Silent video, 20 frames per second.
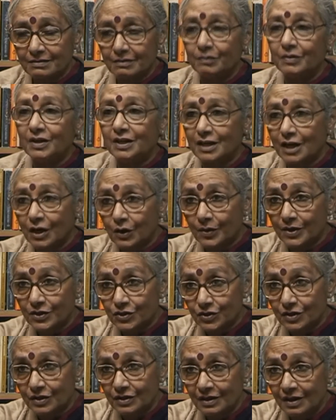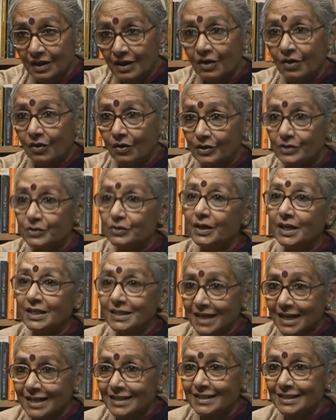The media question also
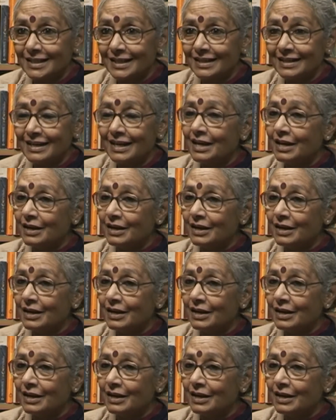gets answered.